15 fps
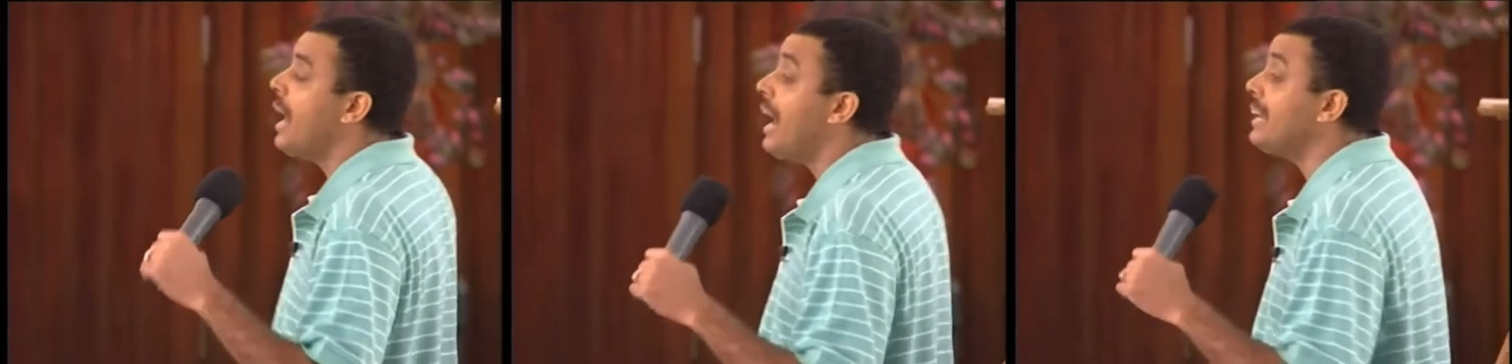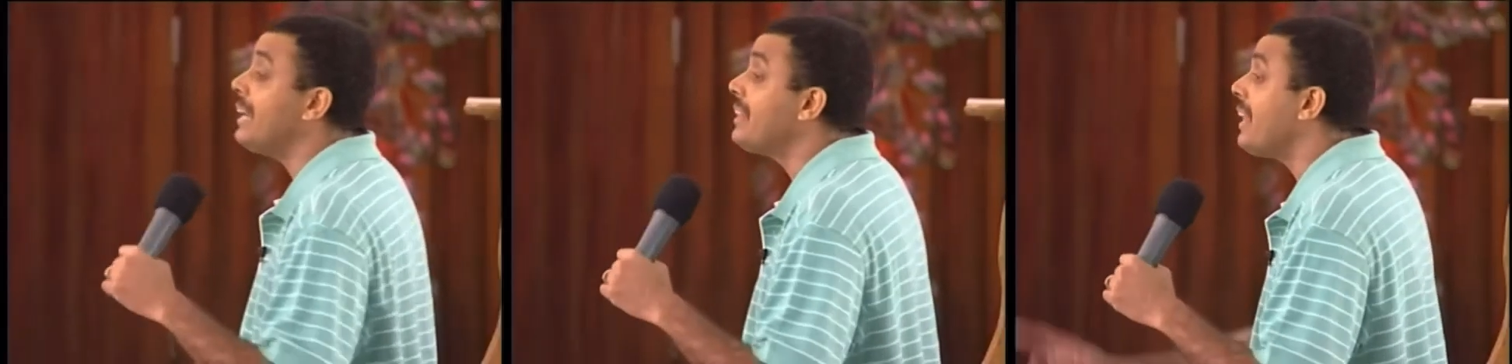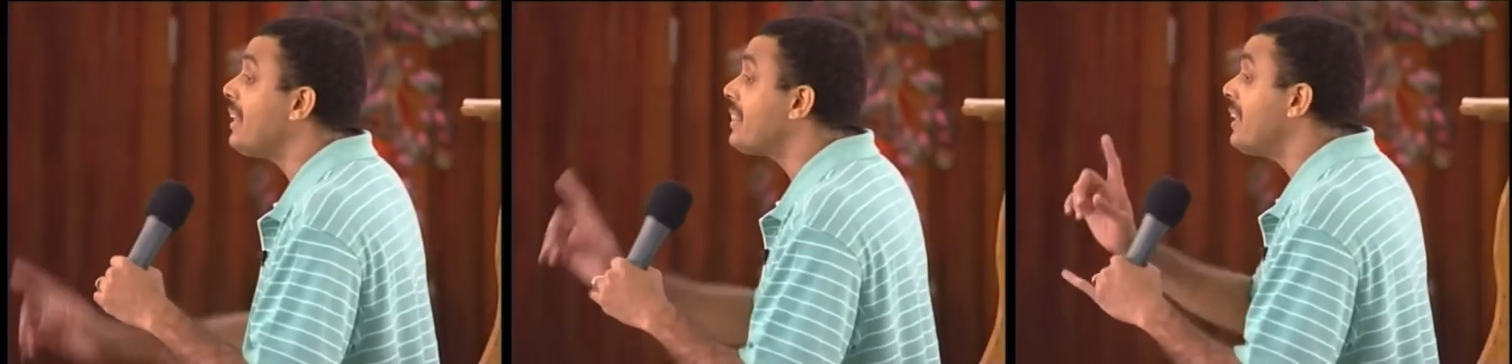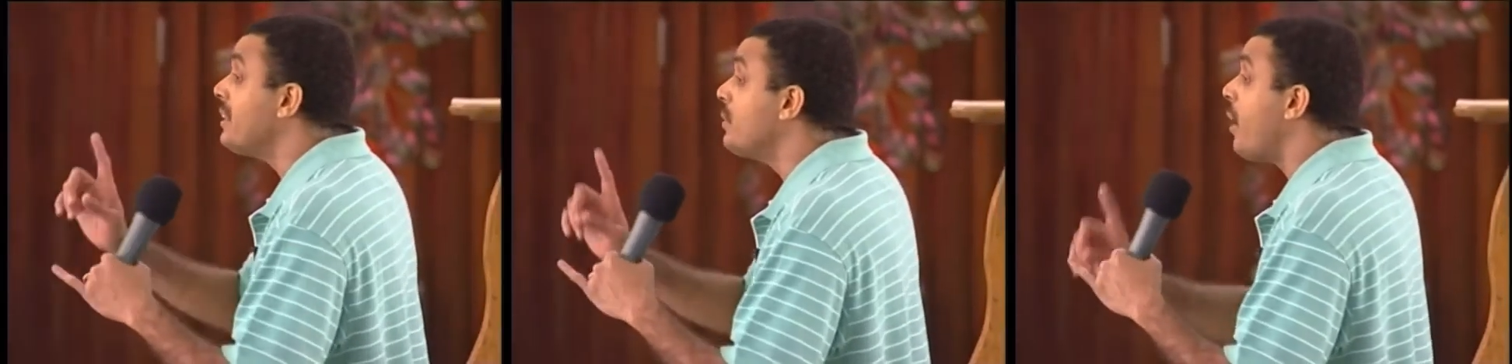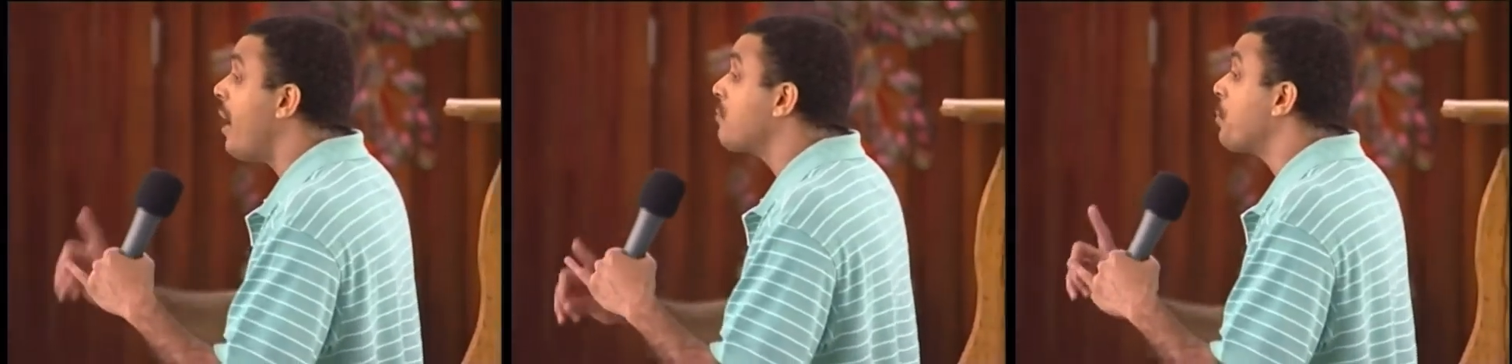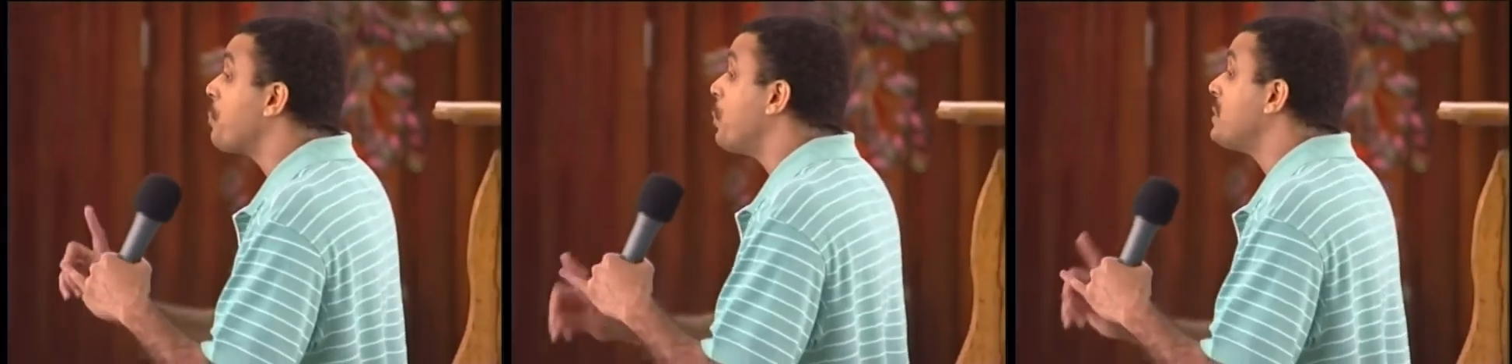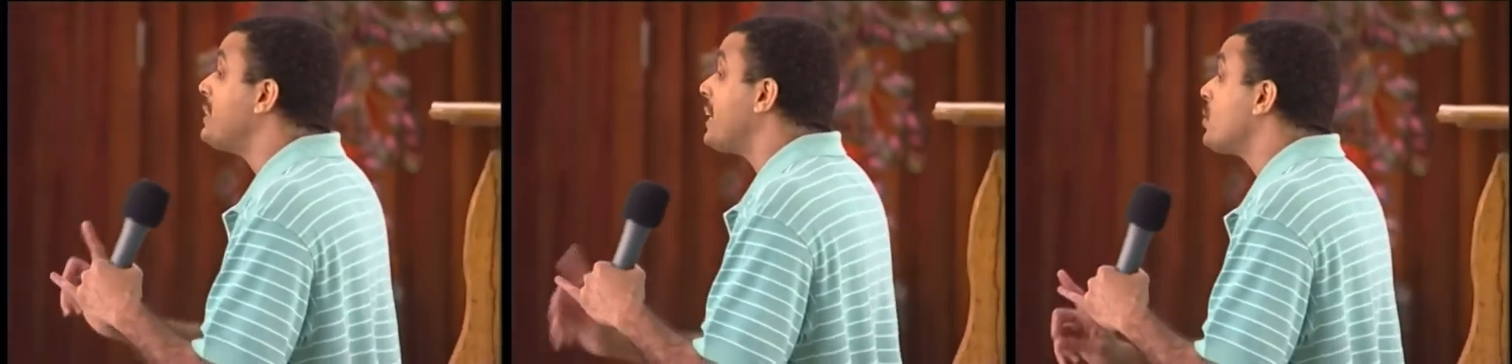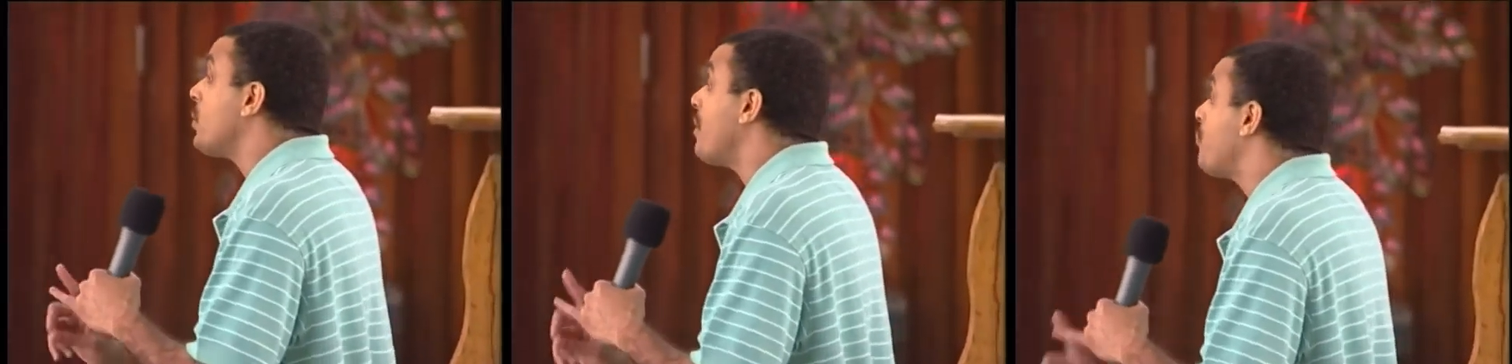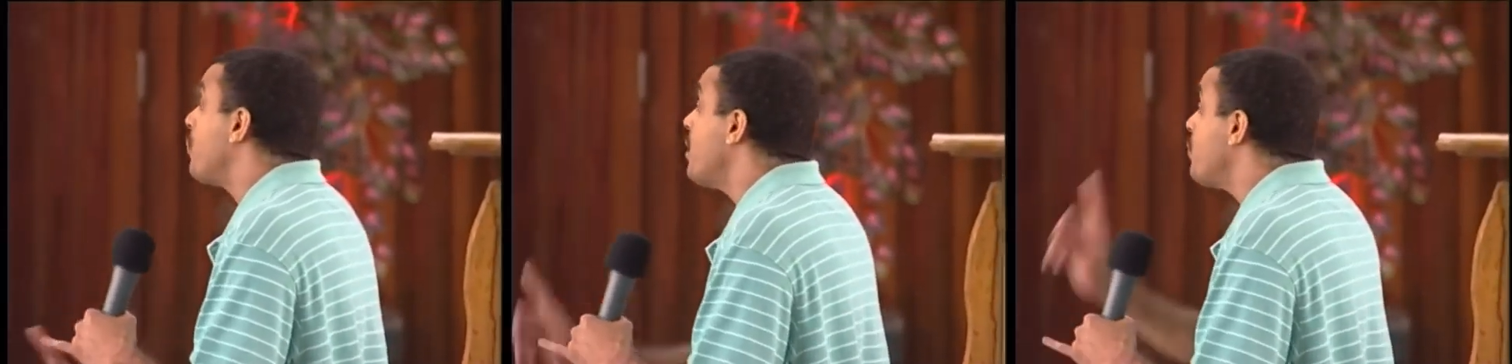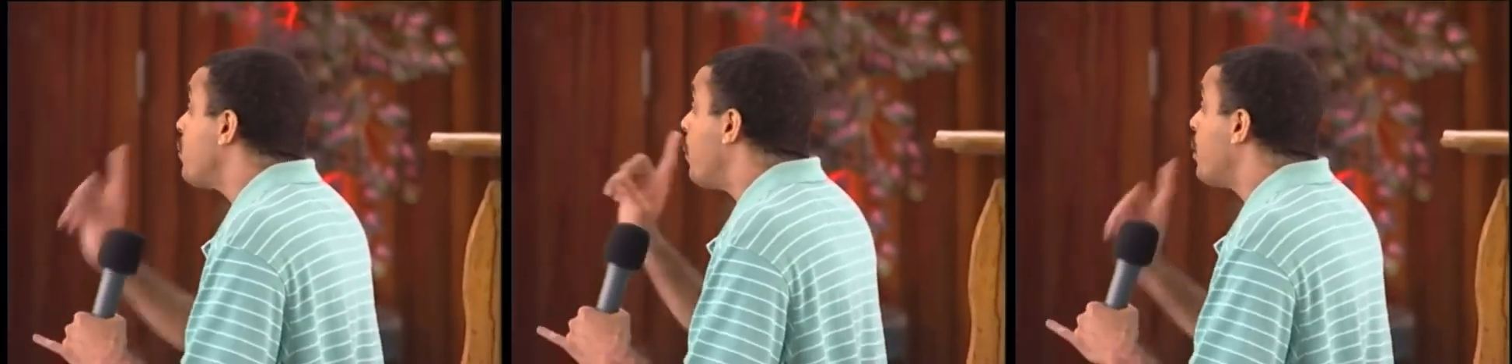Another thing you have to protect your heart
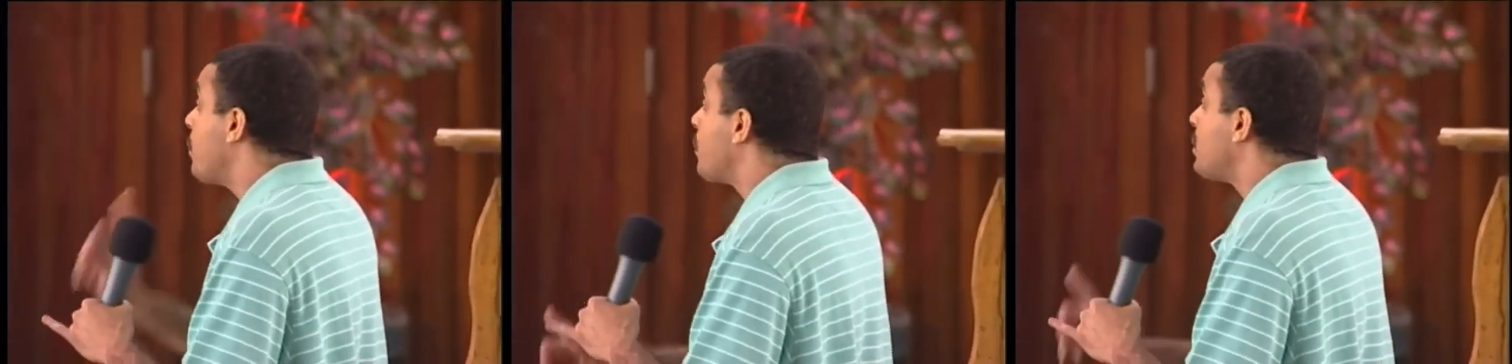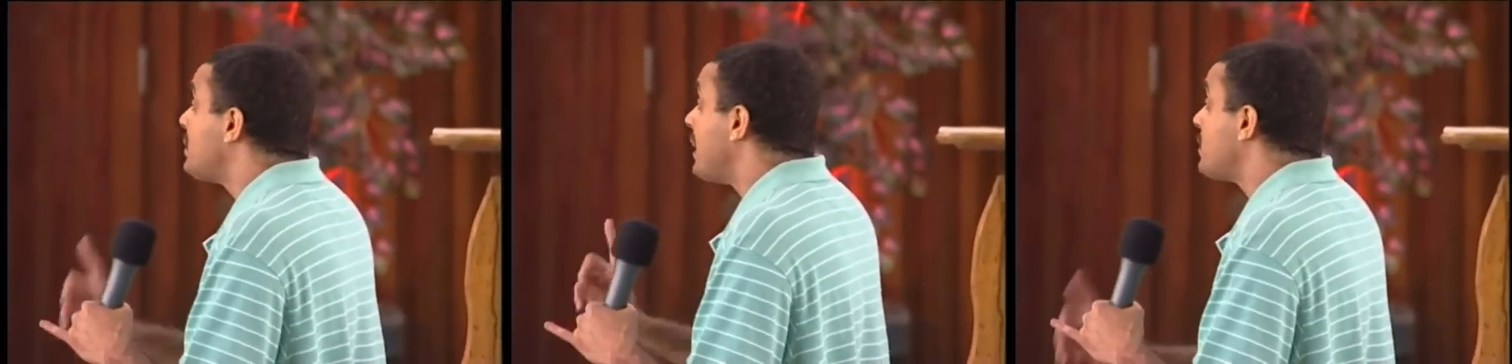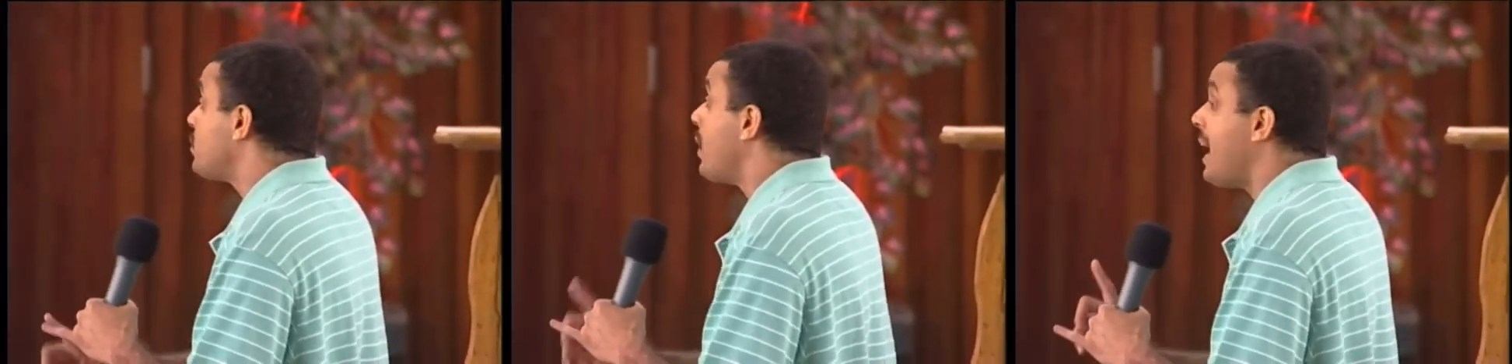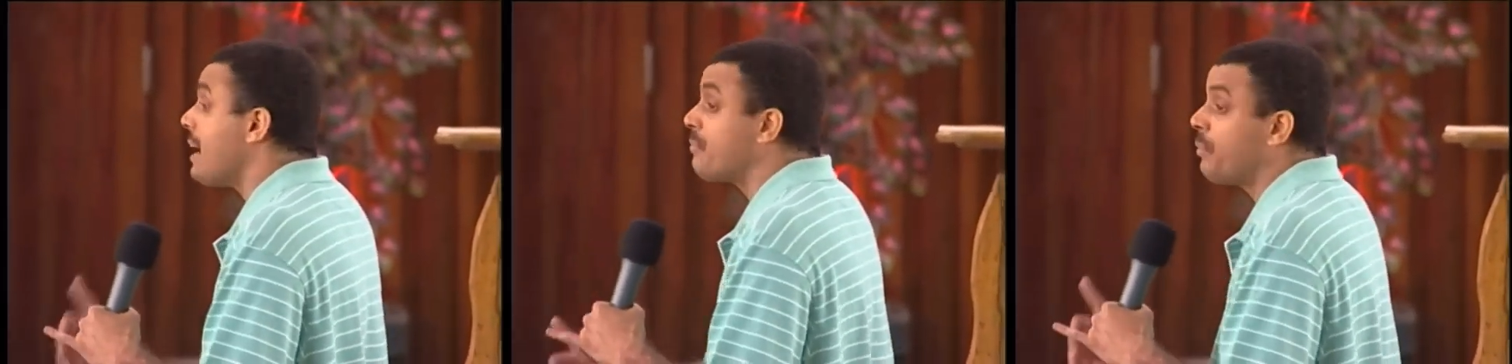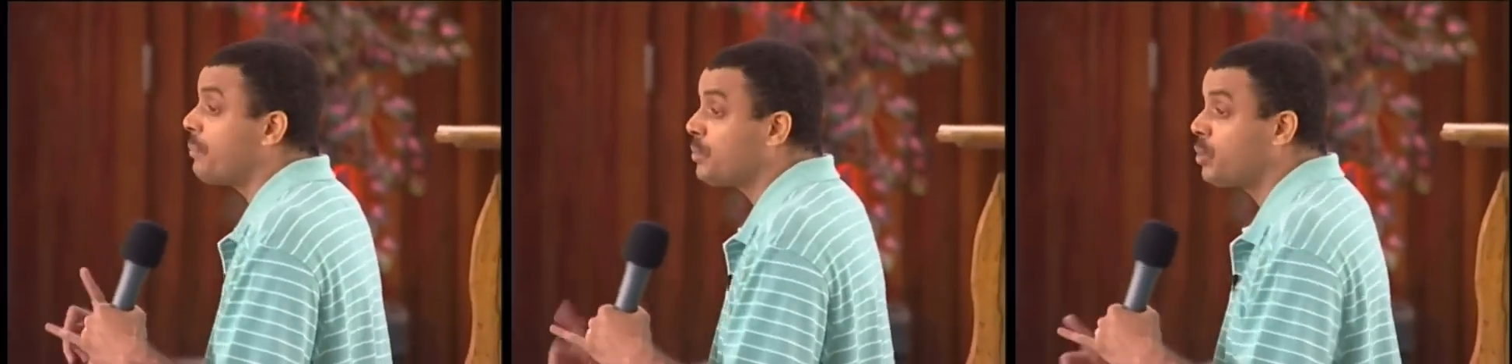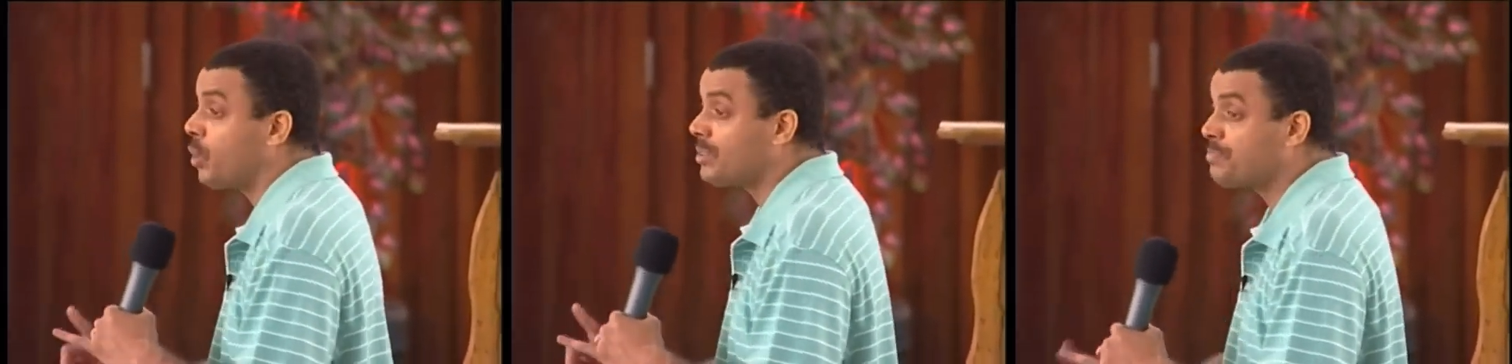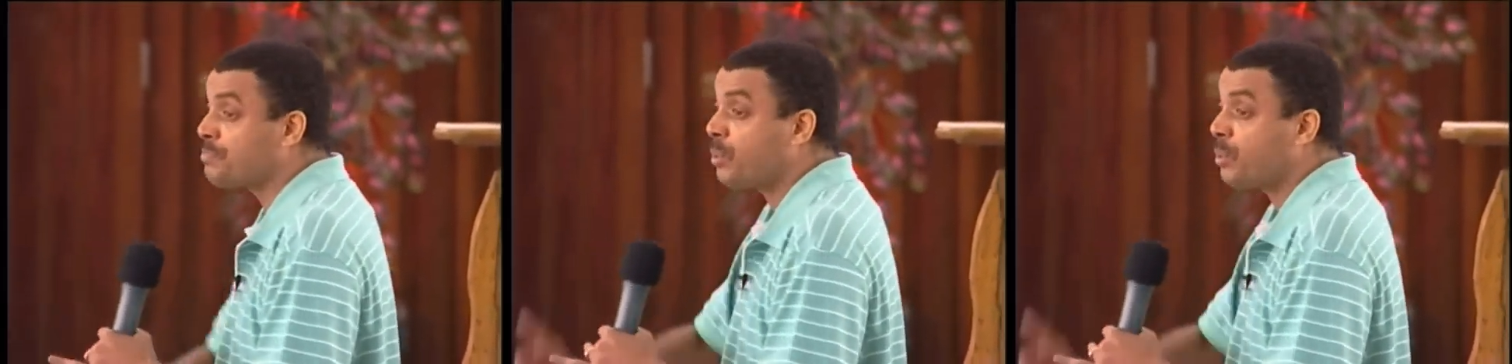for, if you want to protect your heart from thoughts,